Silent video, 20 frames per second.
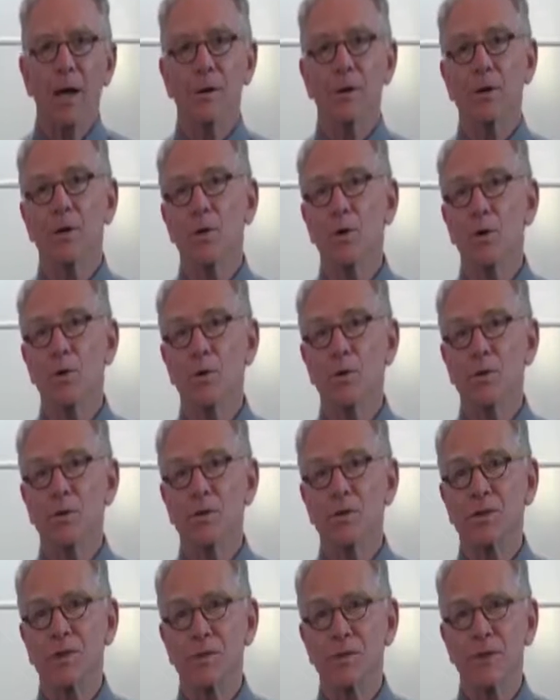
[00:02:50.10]
uh,
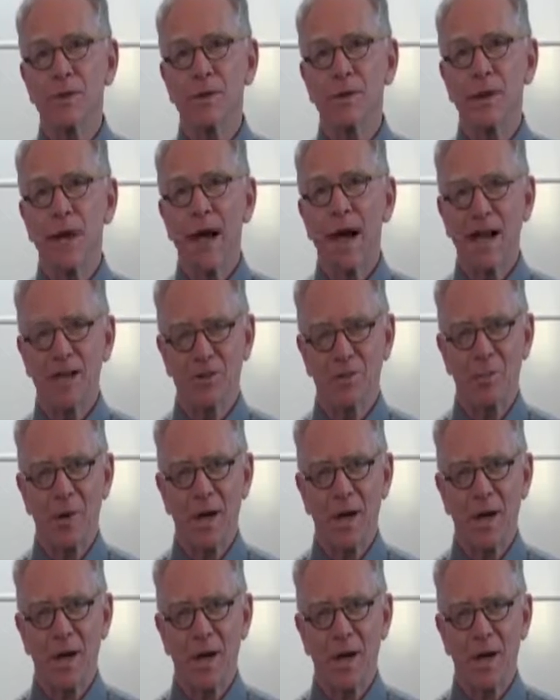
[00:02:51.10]
use different
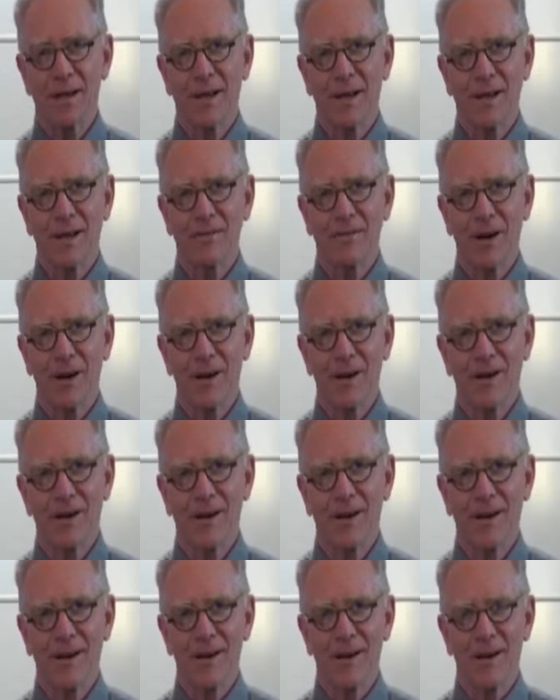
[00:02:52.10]
aspects of
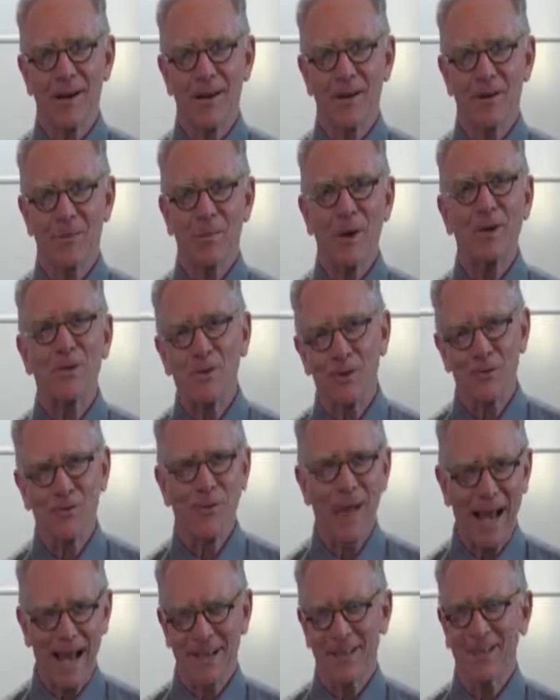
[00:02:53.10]
our mental
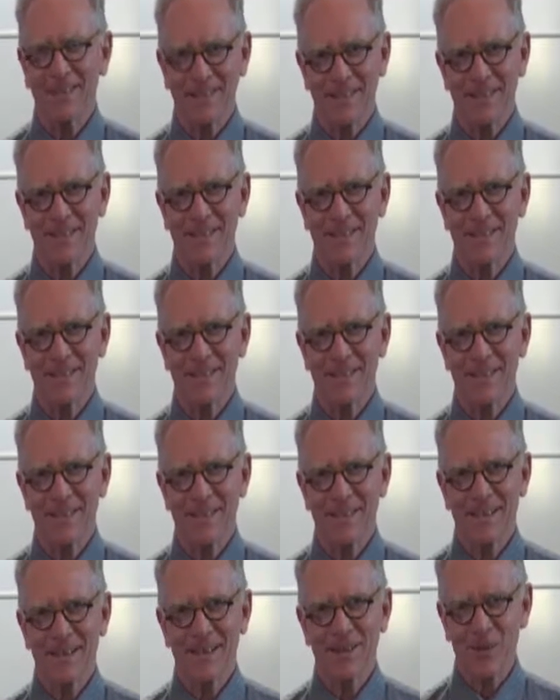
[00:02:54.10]
faculties
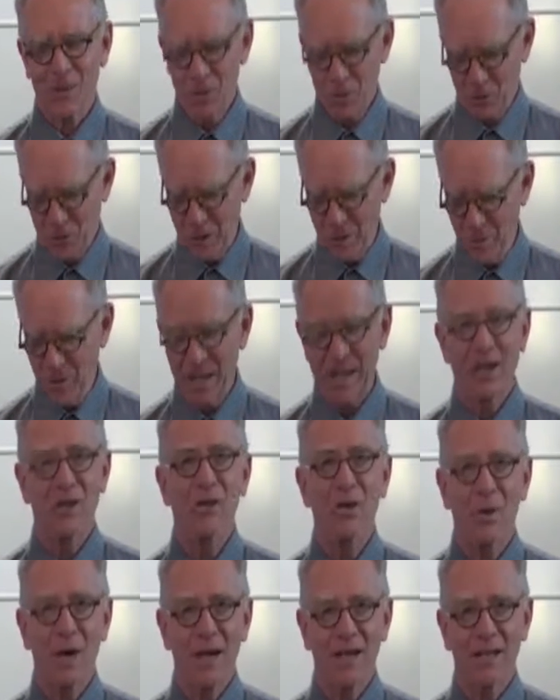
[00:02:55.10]
to
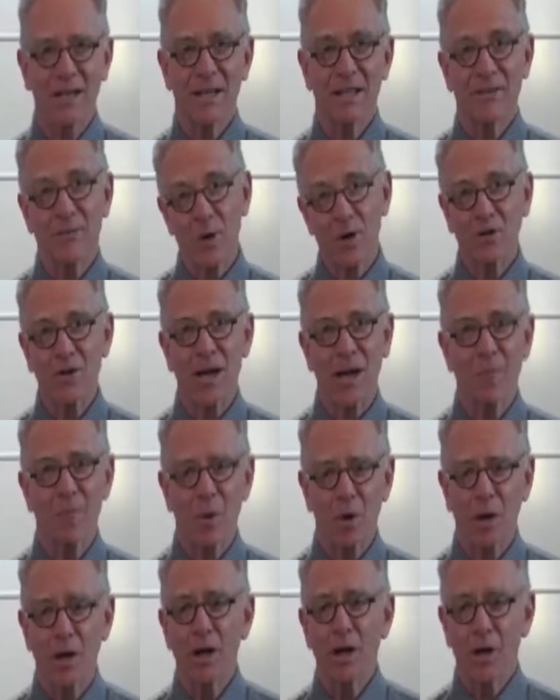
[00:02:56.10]
stimulate new ideas. For
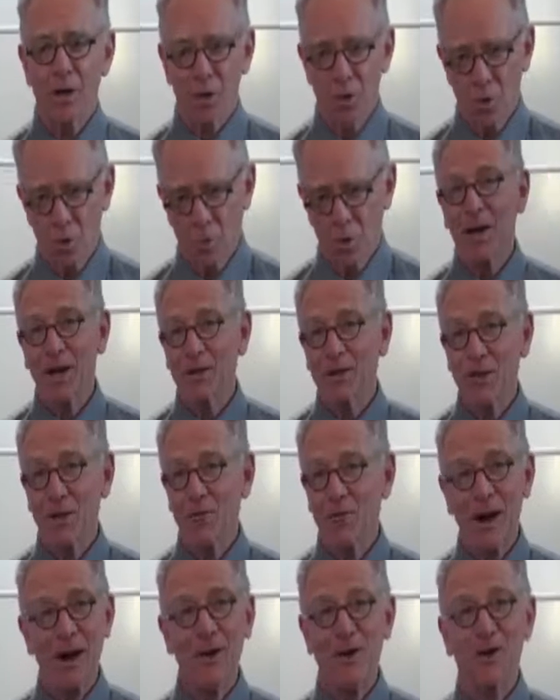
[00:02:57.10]
example, humor is
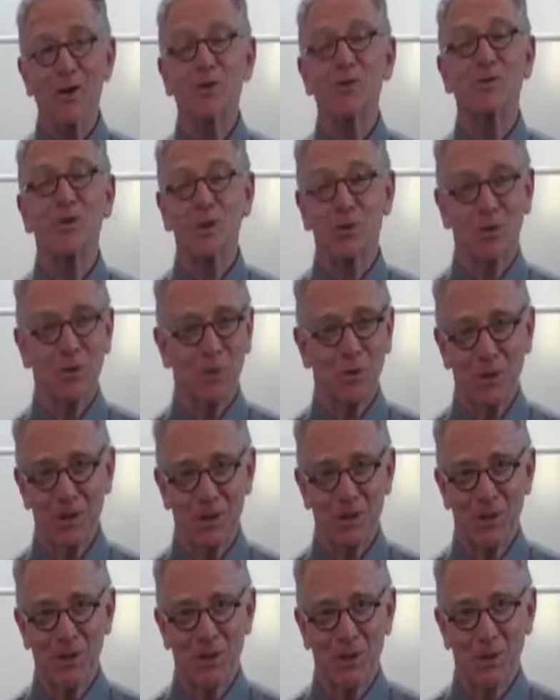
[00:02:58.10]
a very useful
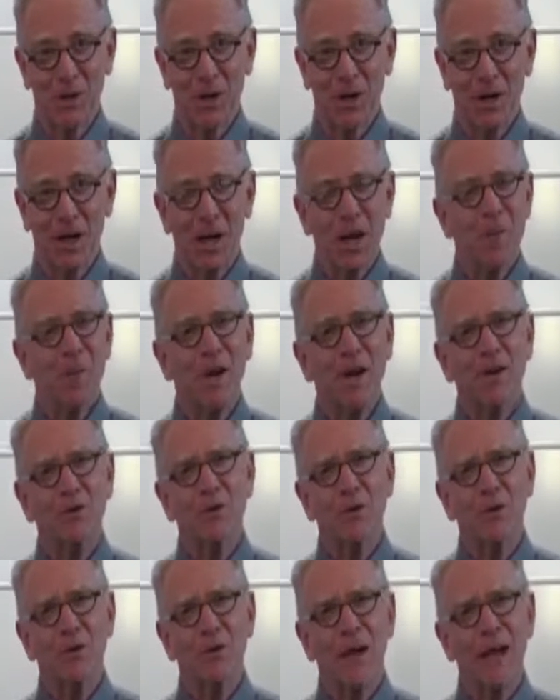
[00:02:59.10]
tool in this work
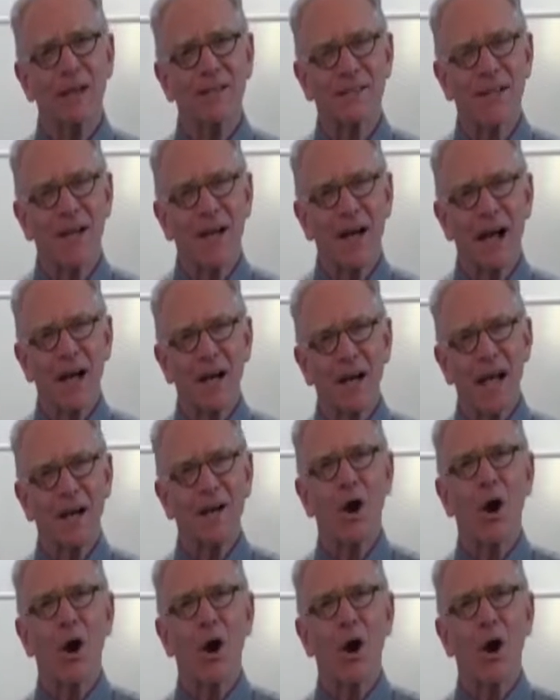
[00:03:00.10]
because it creates a